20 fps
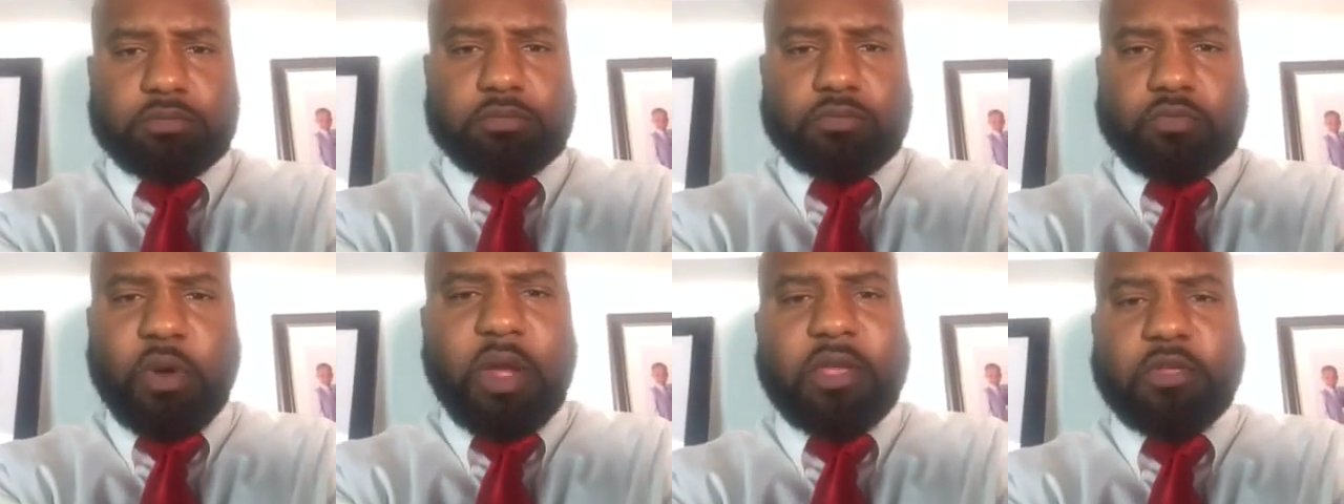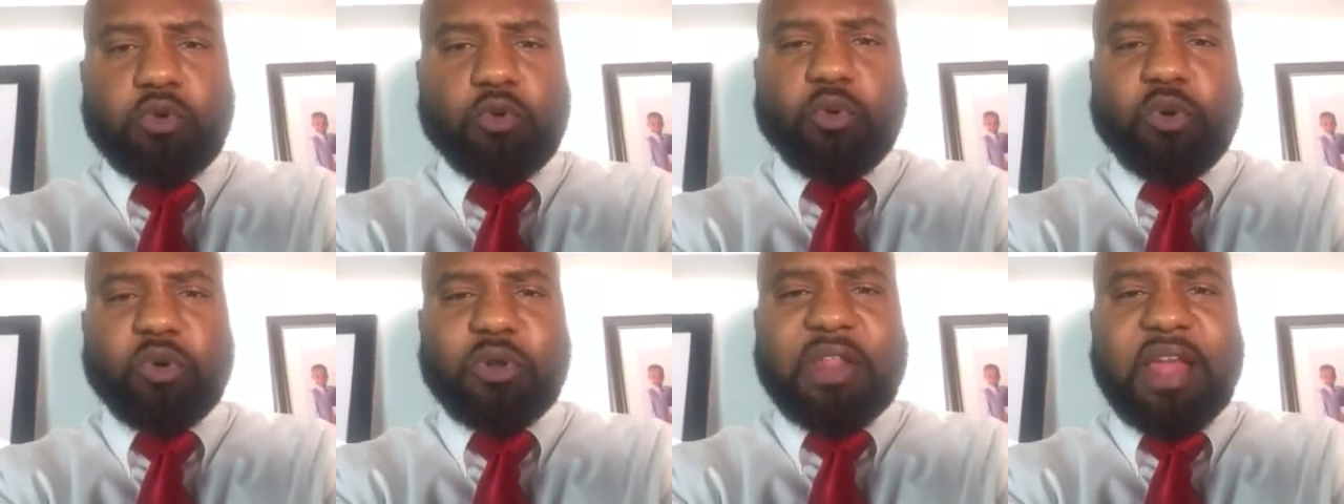Right?
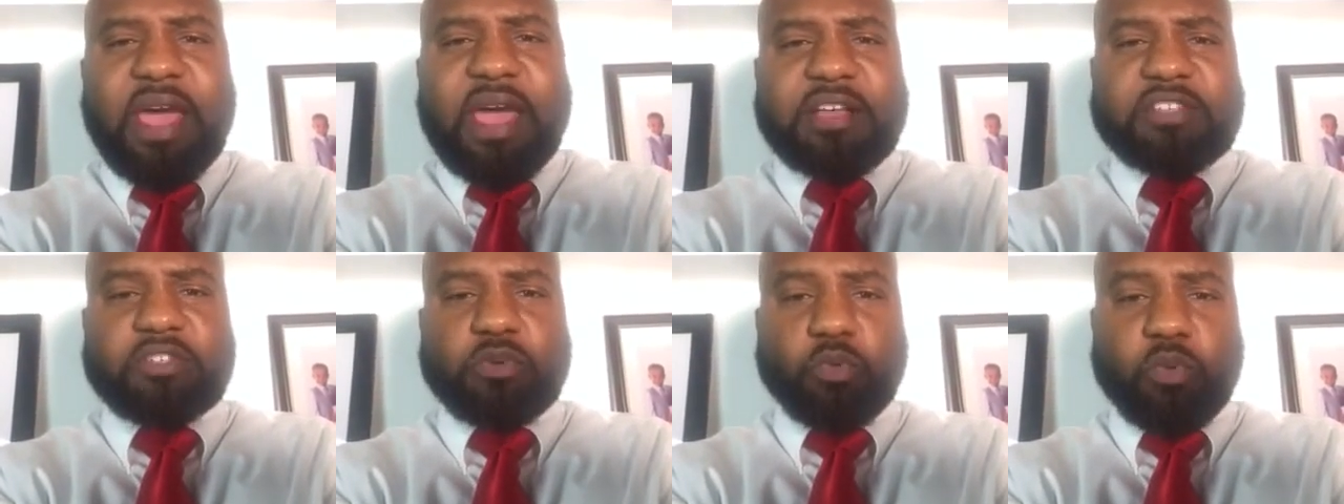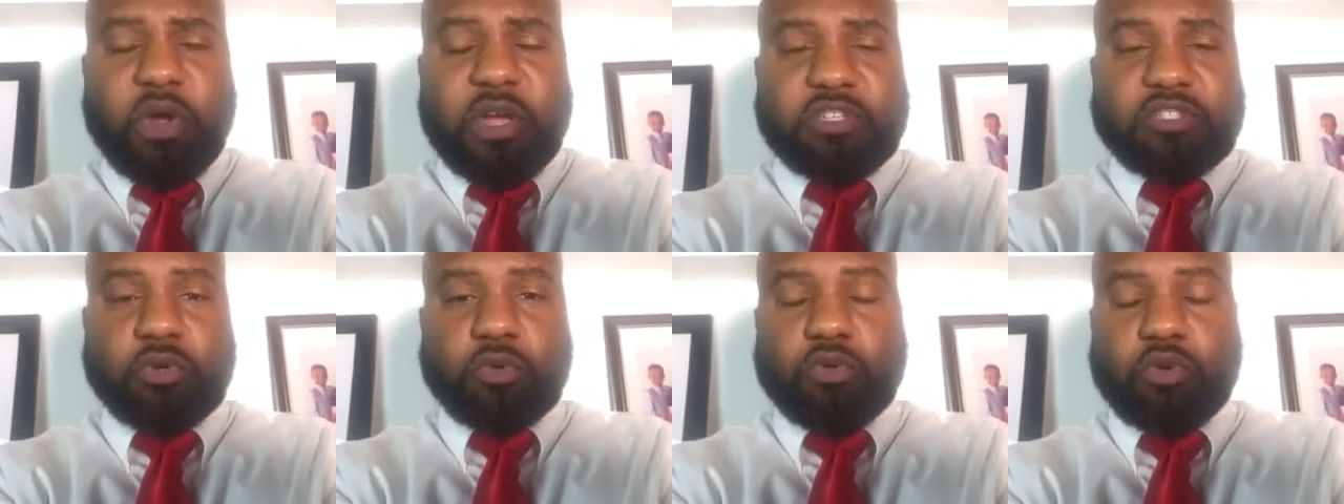You will relax and
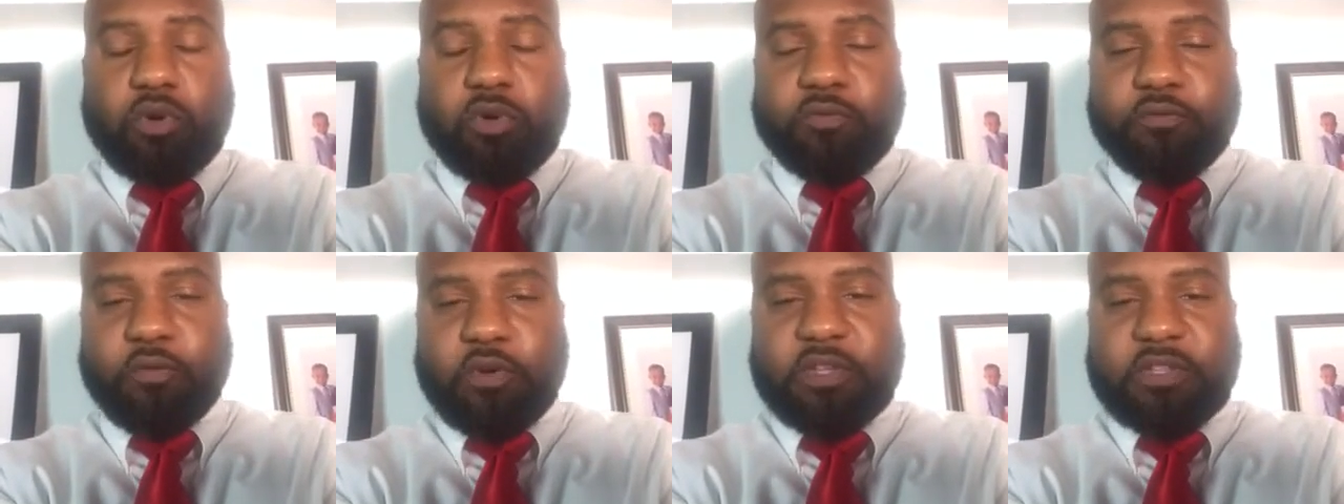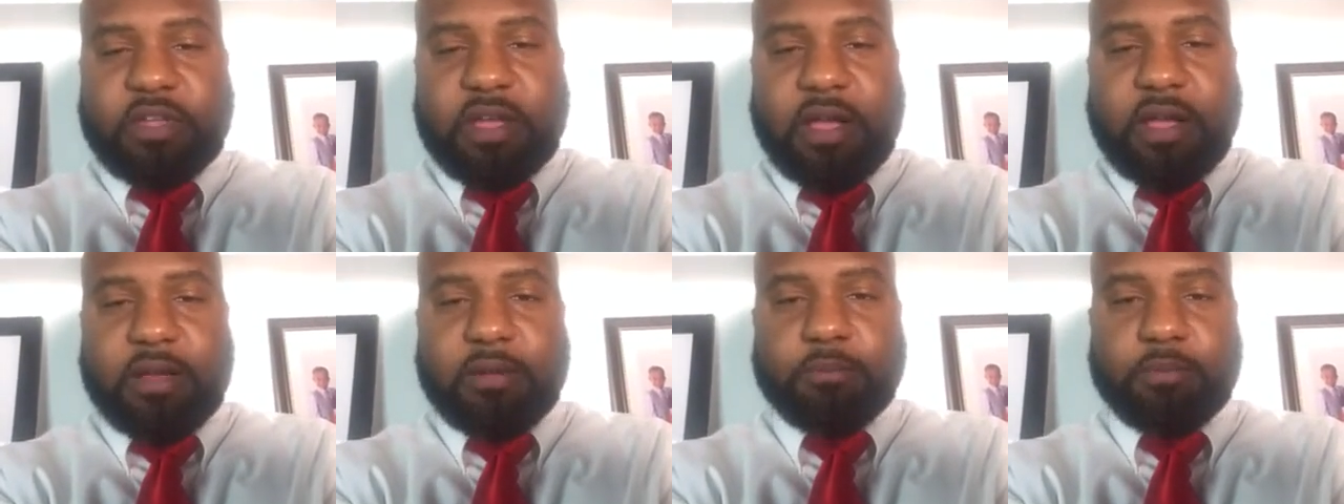rest on your free
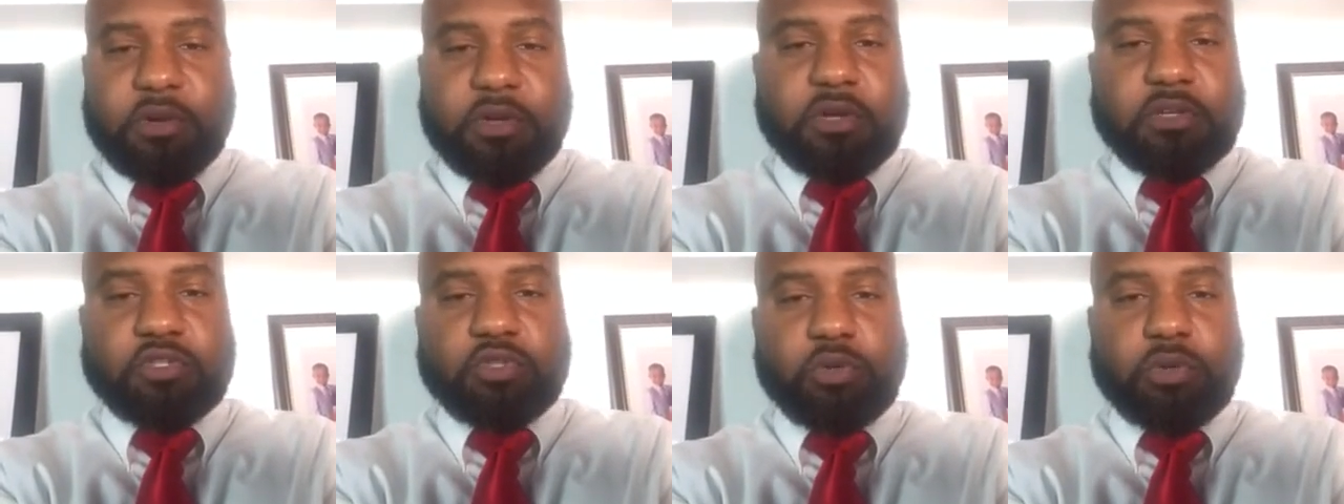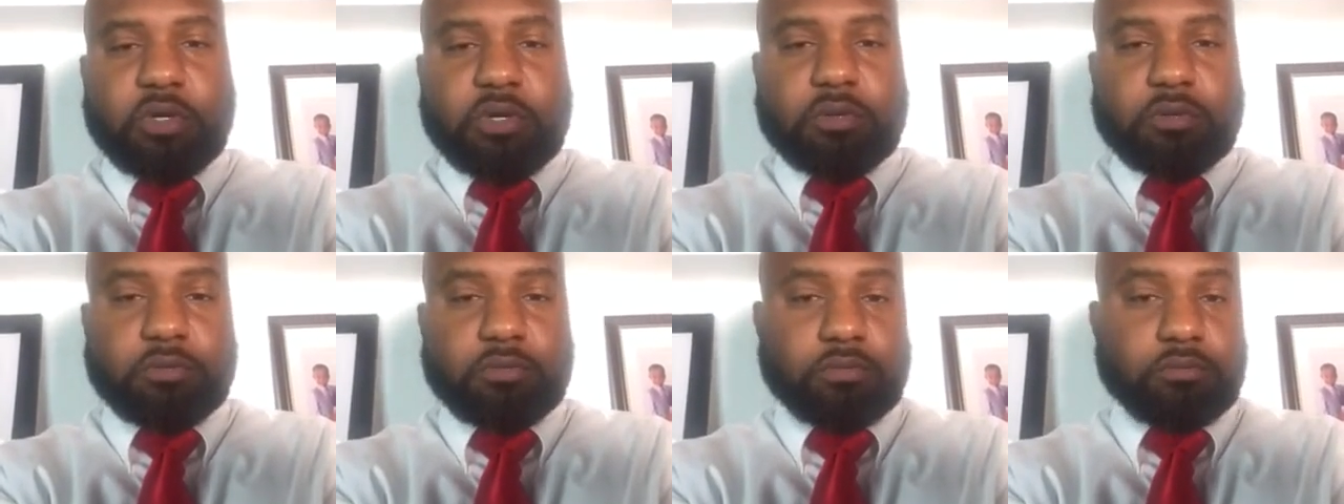time because you
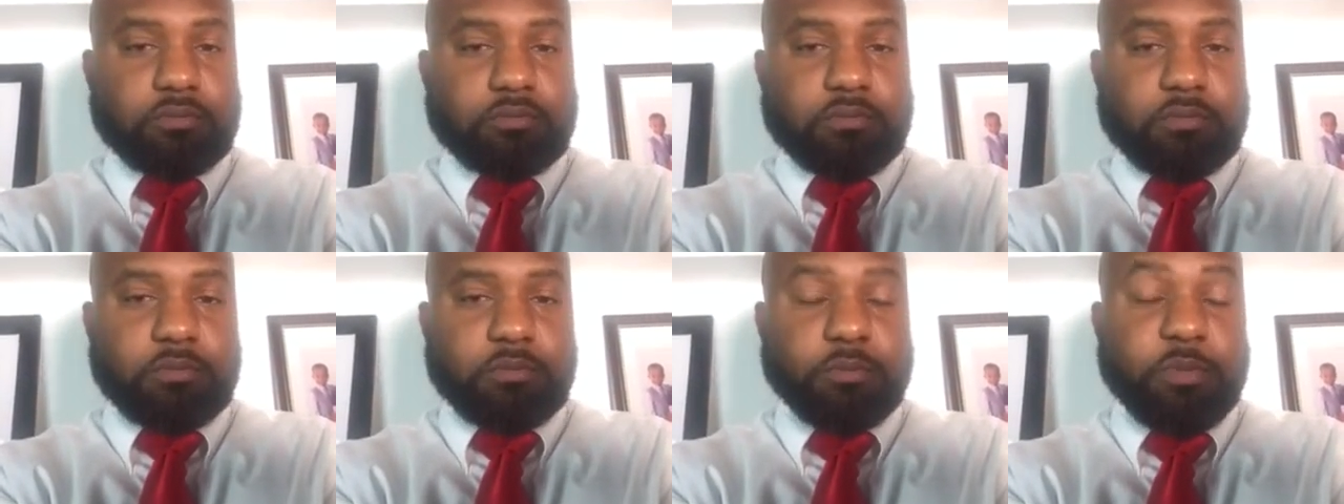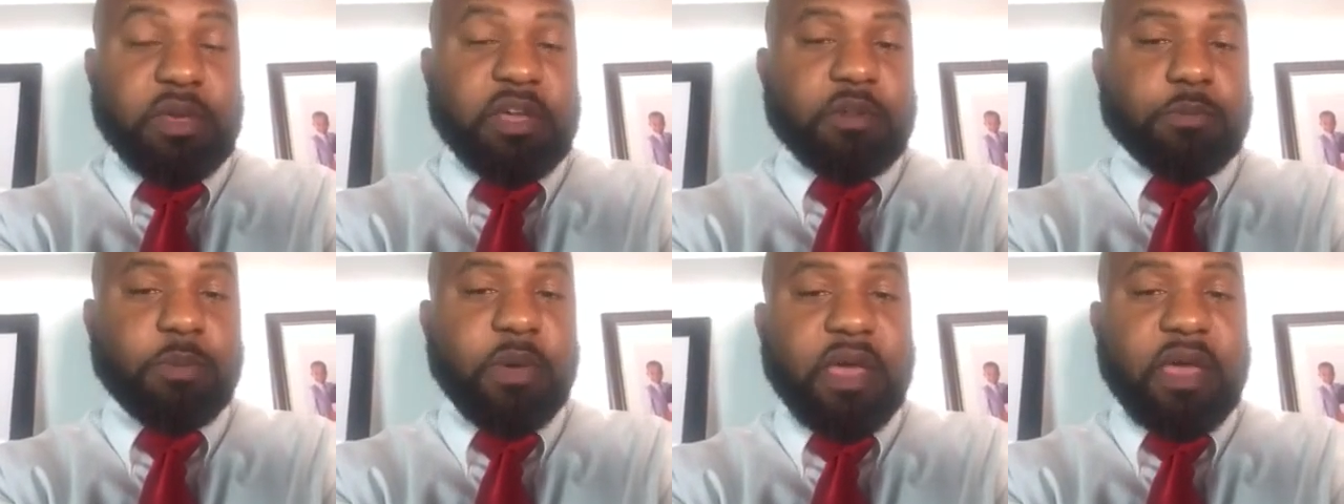are
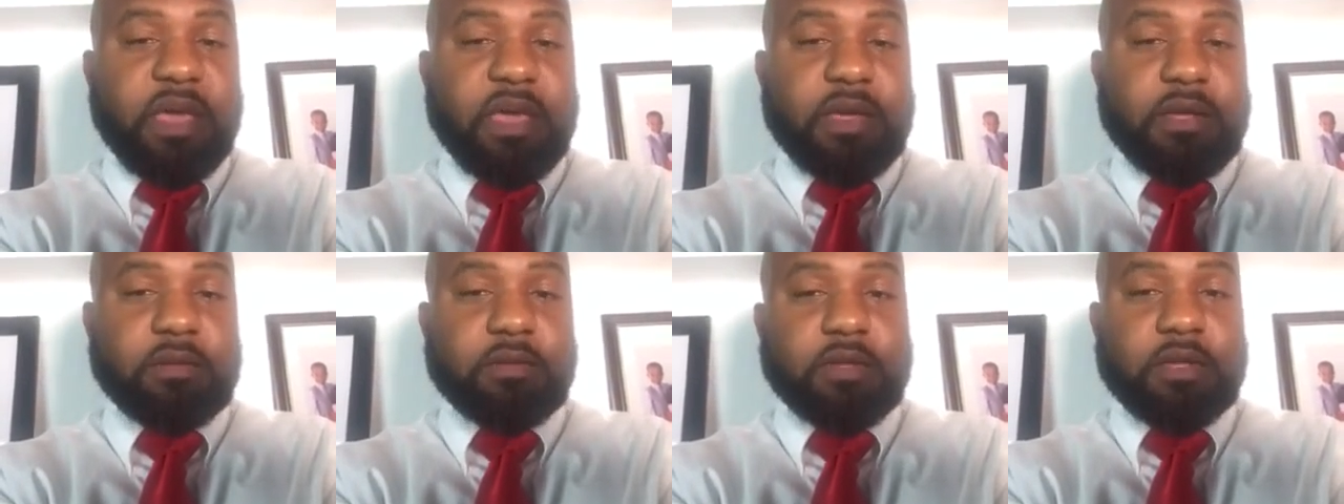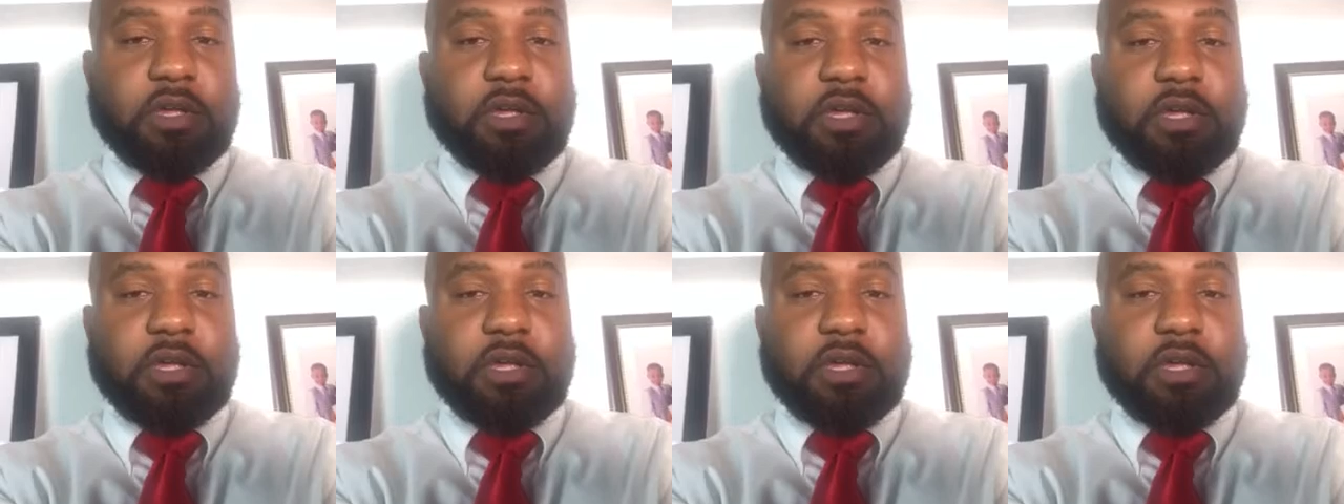being paid